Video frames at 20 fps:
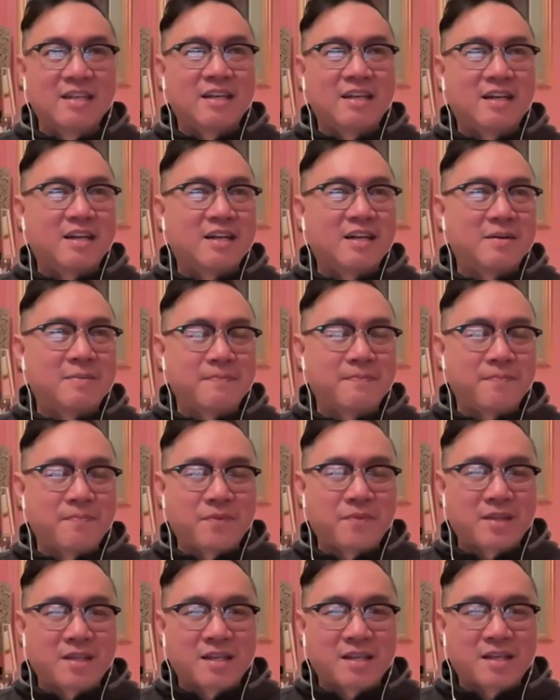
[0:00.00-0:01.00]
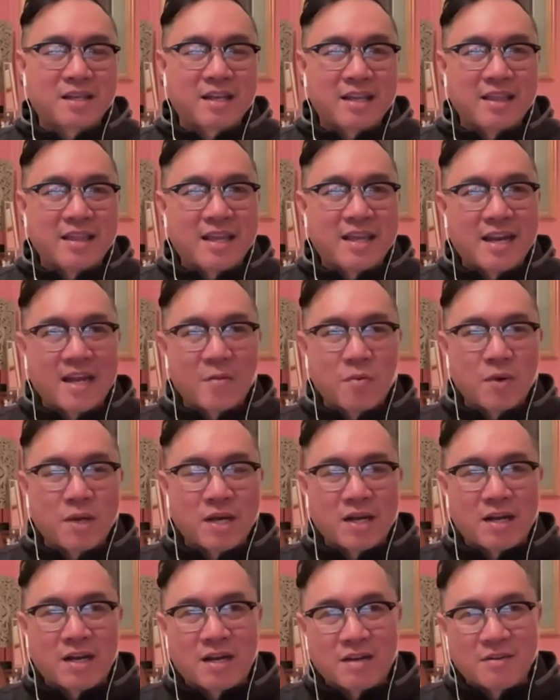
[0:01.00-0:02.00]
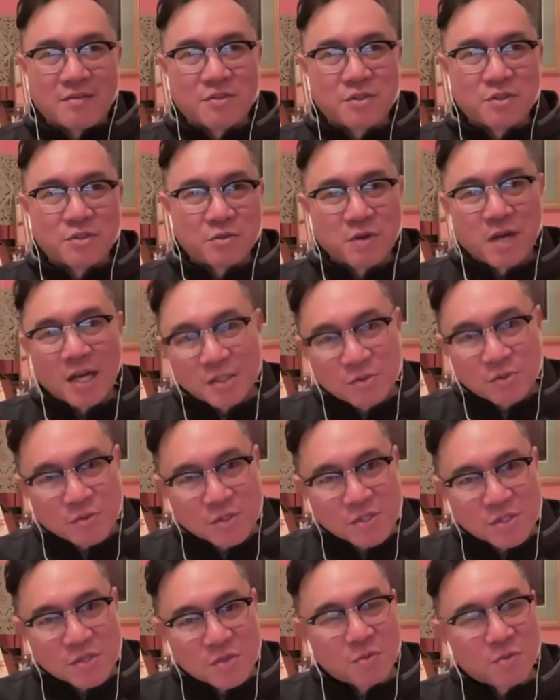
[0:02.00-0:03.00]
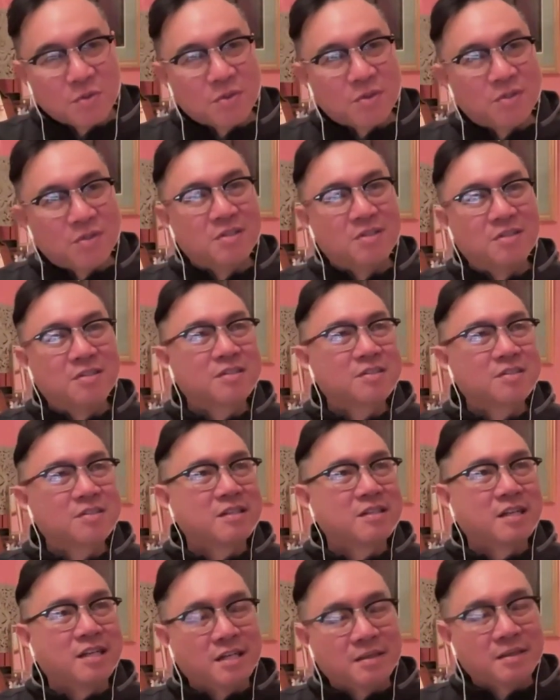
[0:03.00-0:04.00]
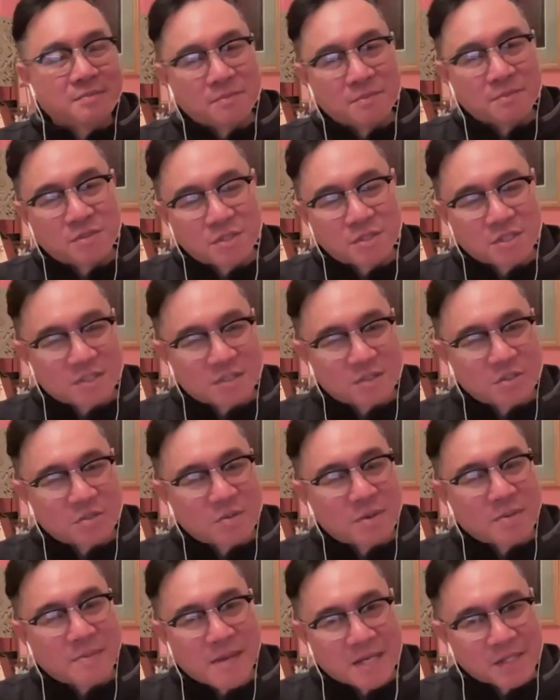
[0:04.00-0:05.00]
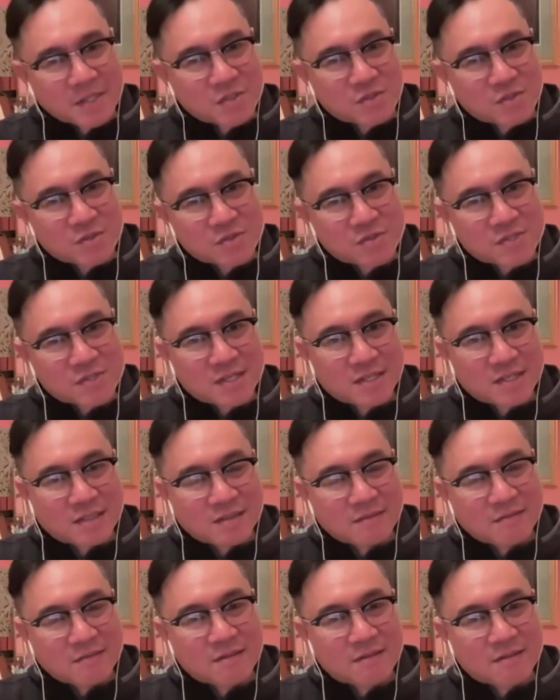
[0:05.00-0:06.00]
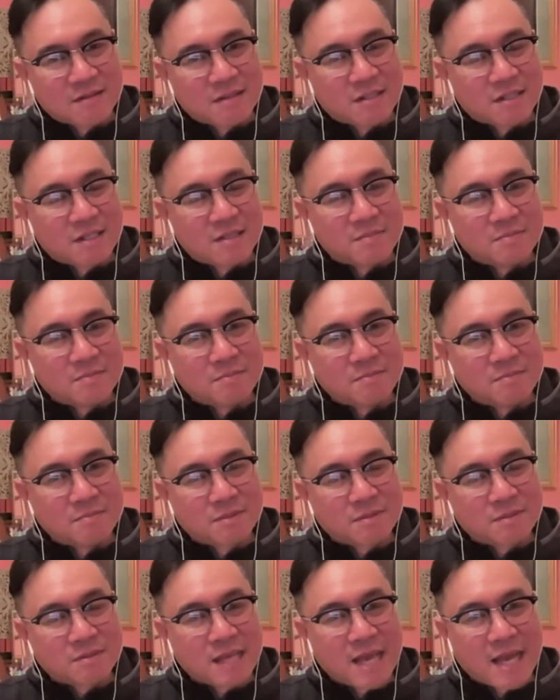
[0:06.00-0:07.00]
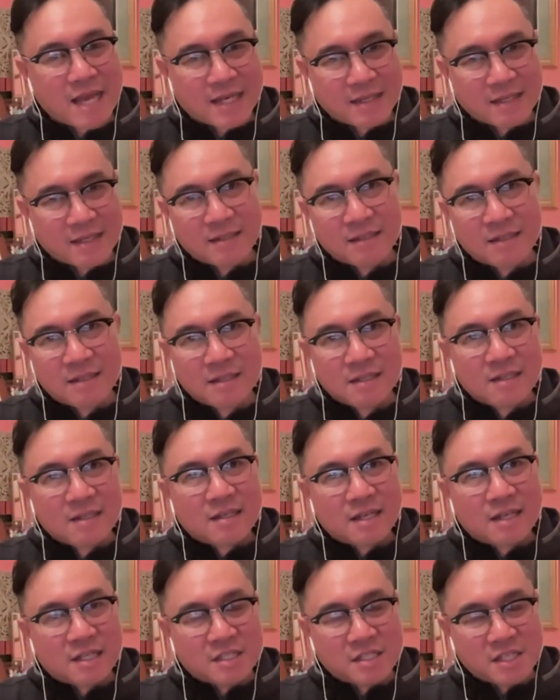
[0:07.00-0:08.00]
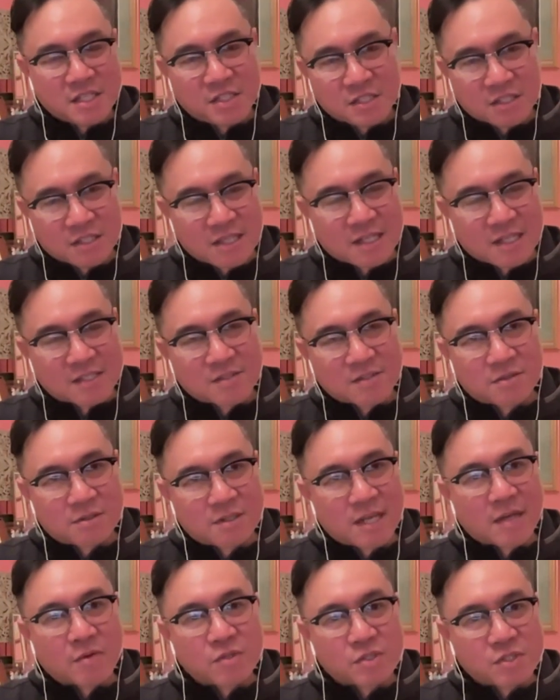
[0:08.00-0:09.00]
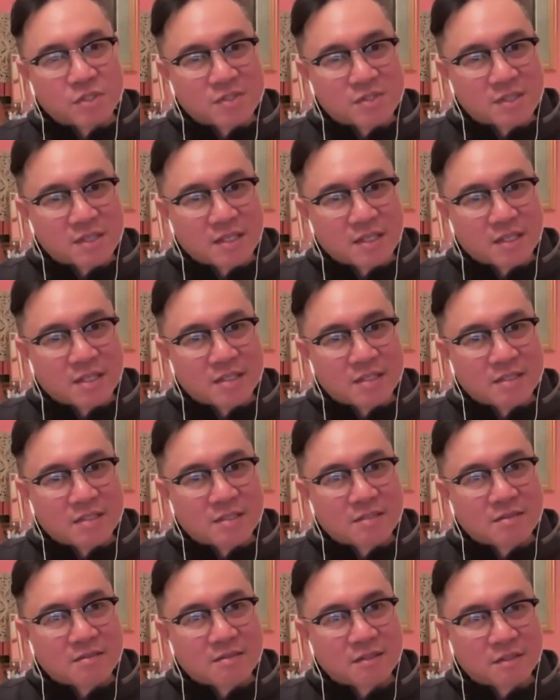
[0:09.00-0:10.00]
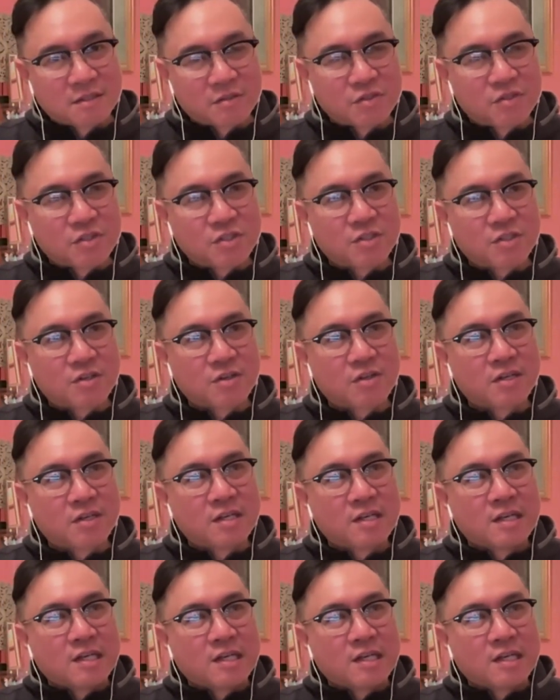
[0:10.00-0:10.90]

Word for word: Um, and then I went off to graduate school um, to do my master's in um, Latin and teaching classical languages and literature.